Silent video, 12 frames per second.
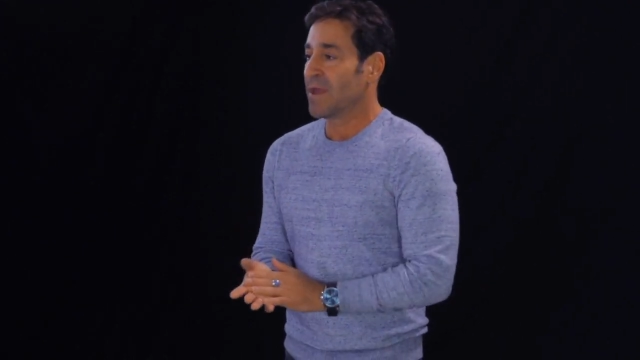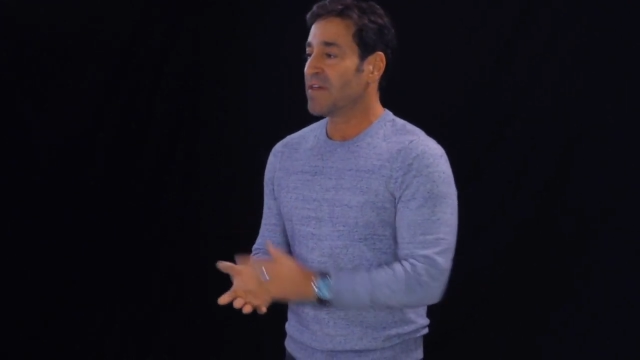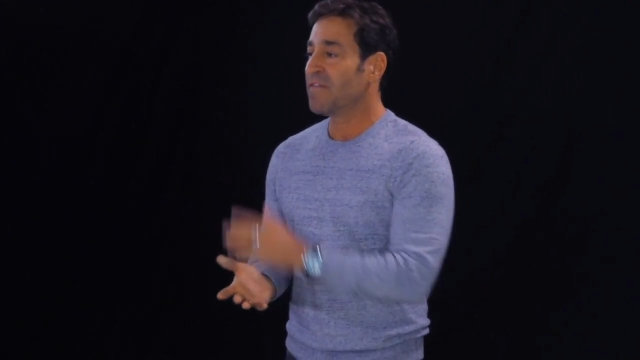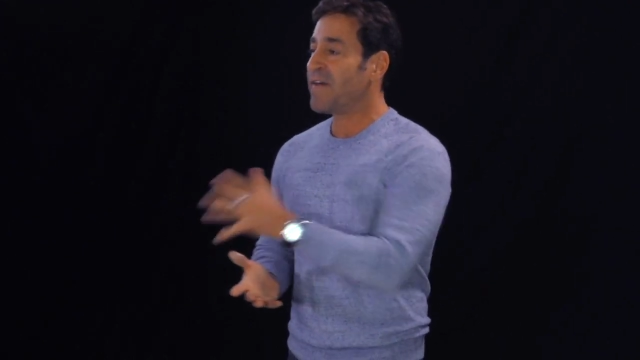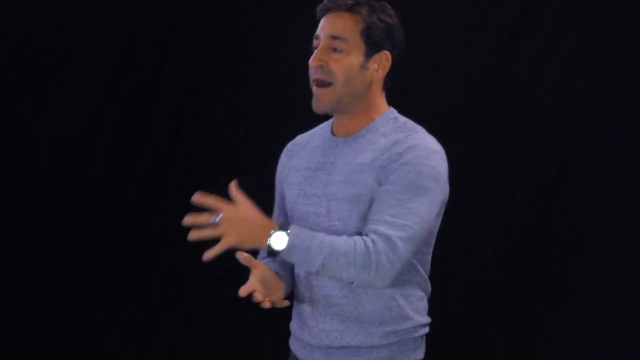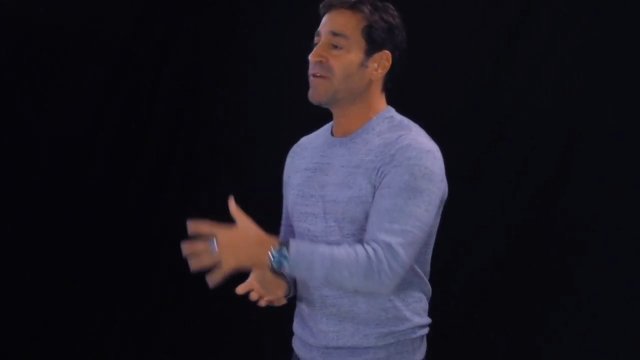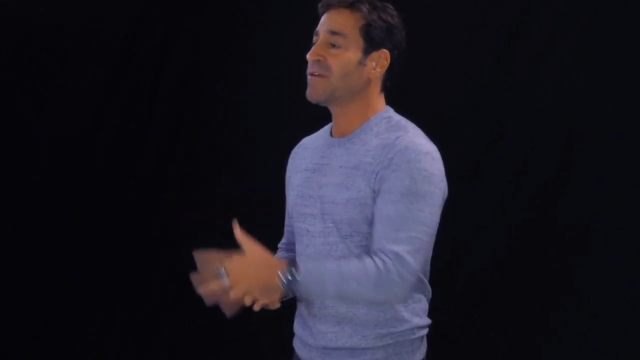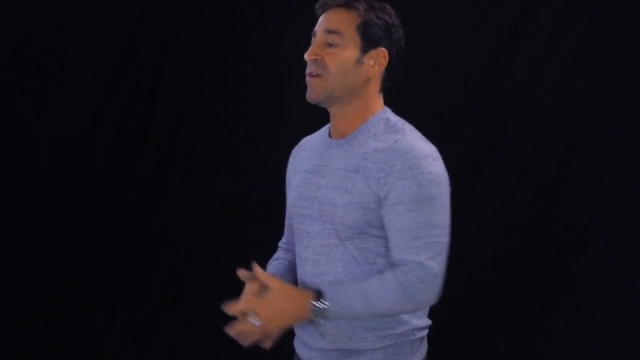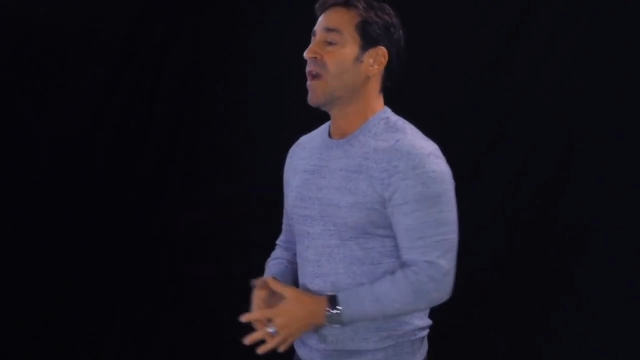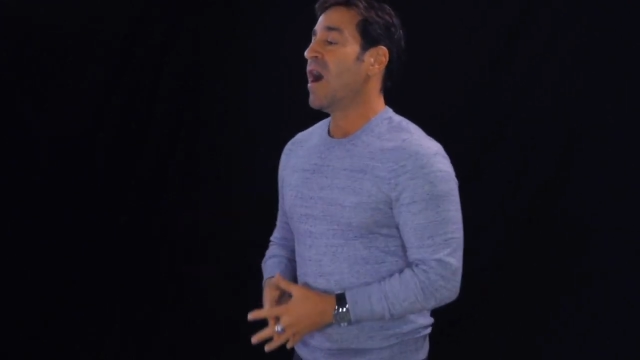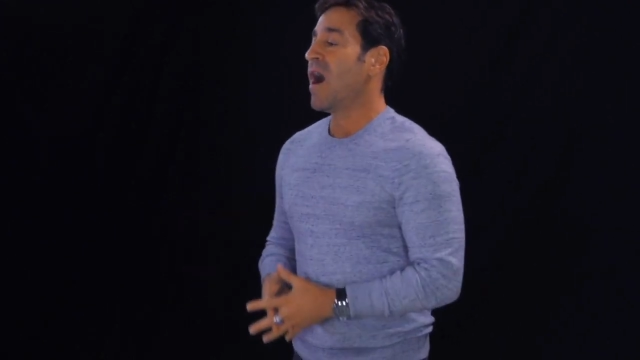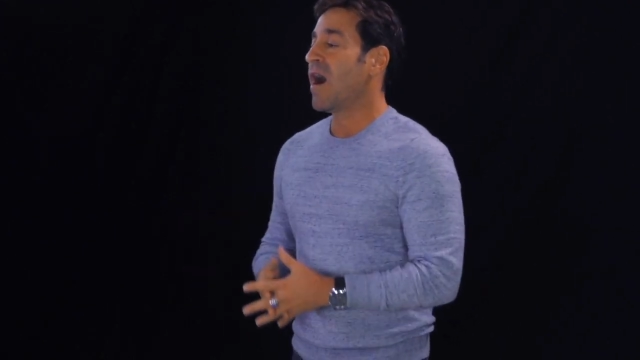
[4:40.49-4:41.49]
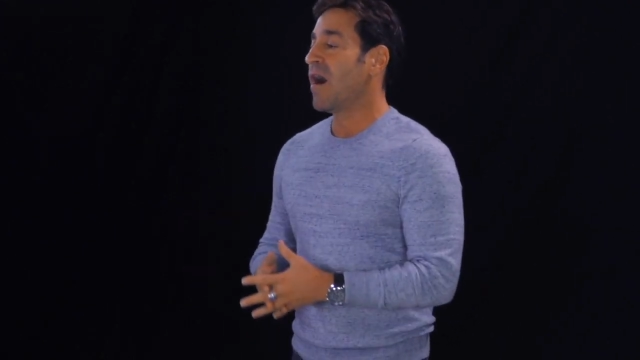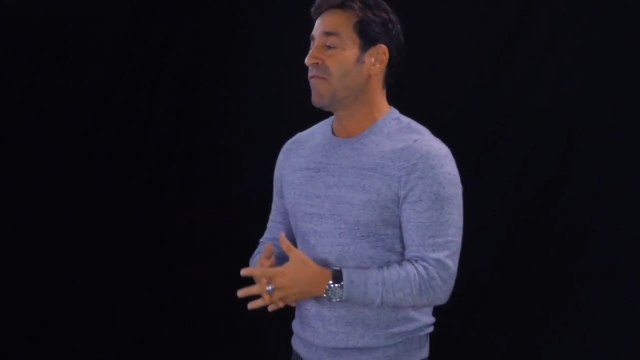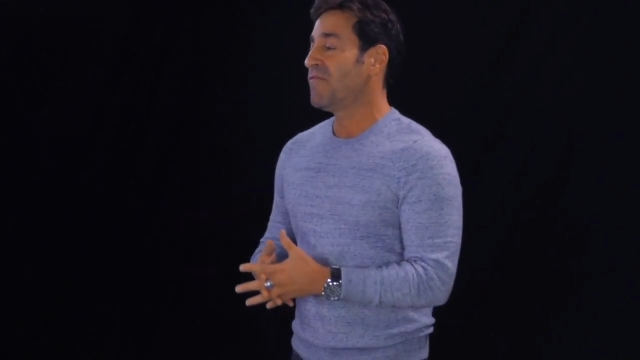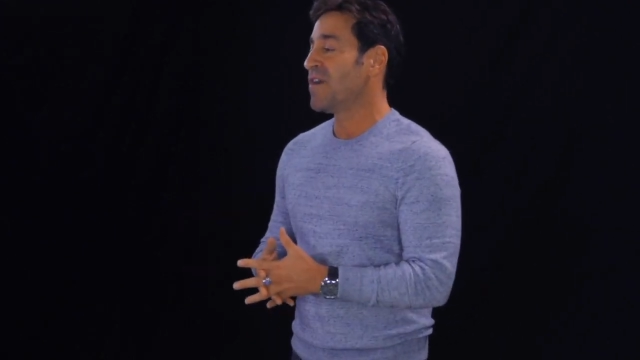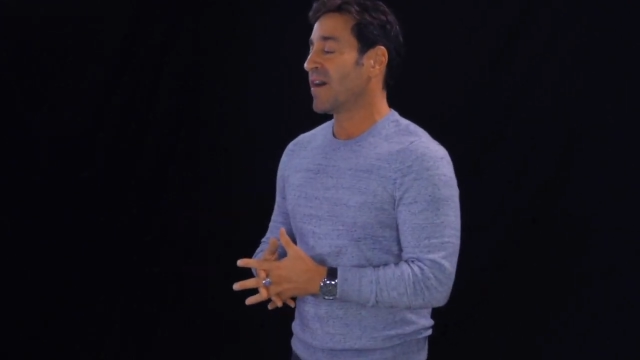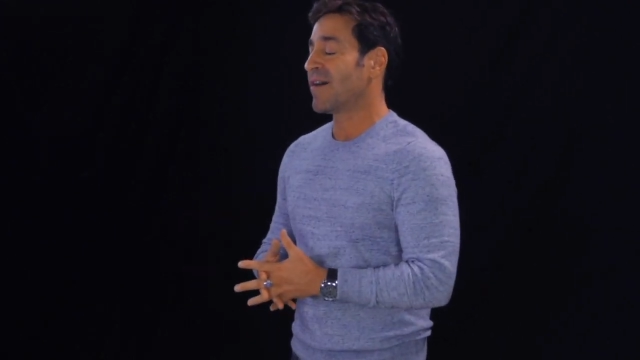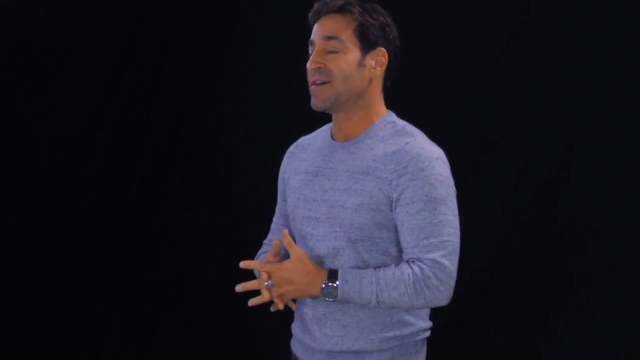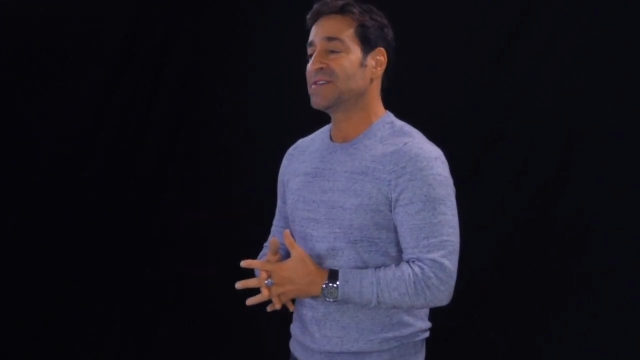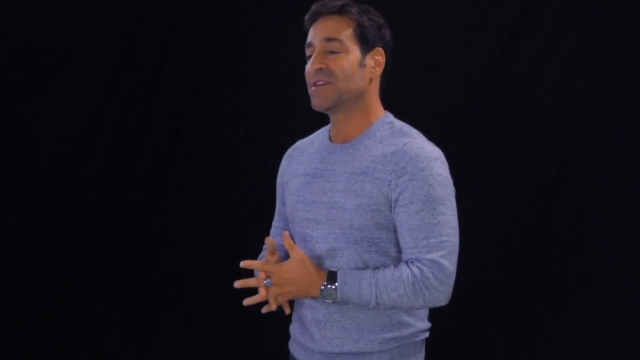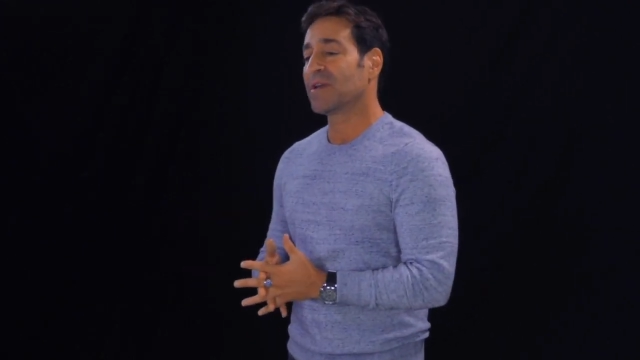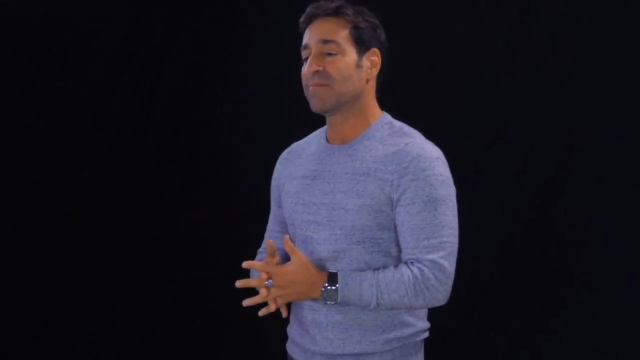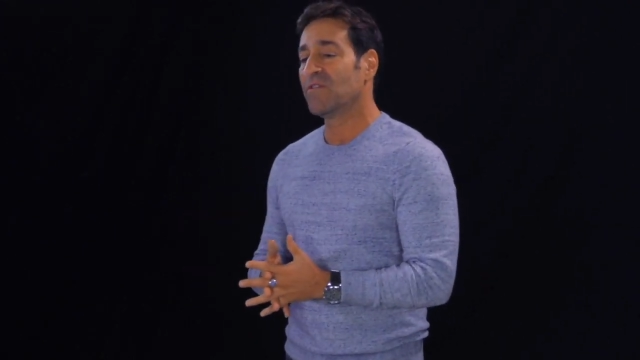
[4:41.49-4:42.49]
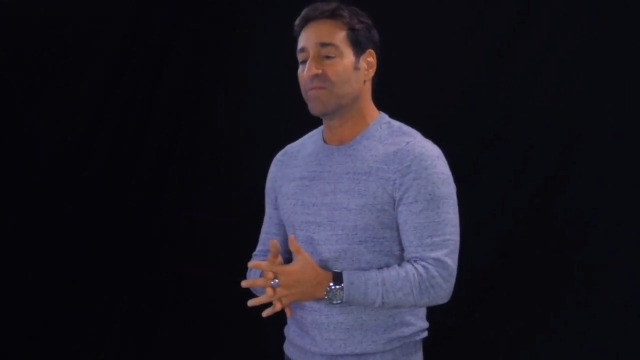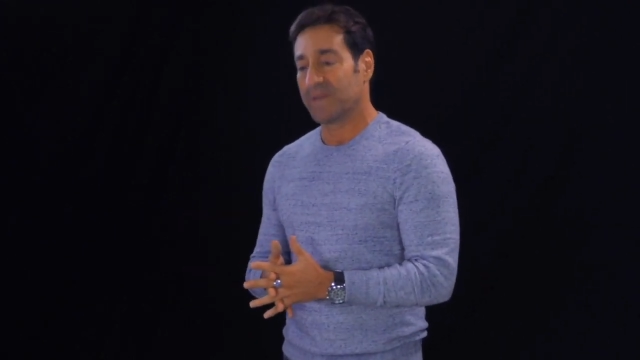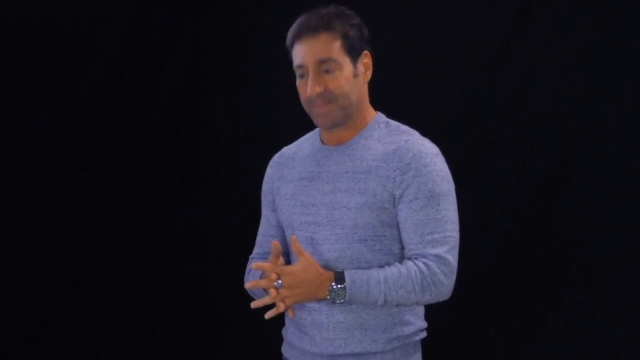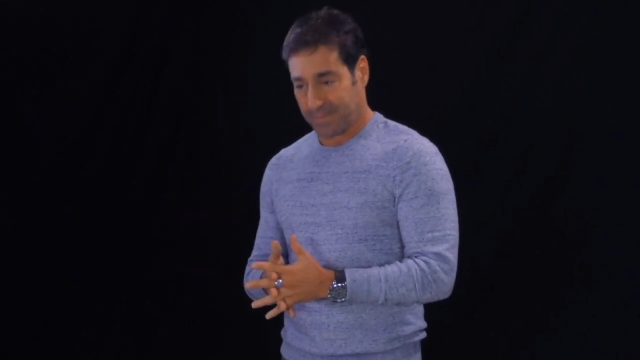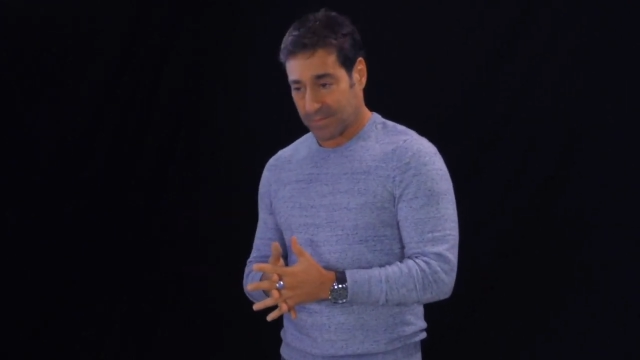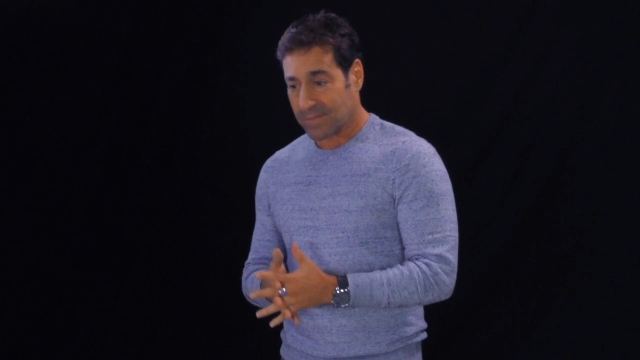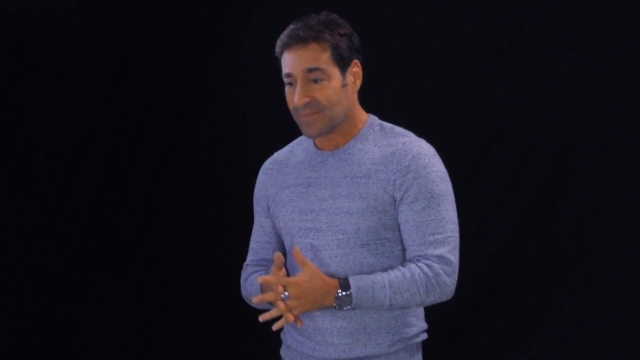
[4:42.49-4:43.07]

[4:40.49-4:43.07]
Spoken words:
the founder of the Hasidic movement,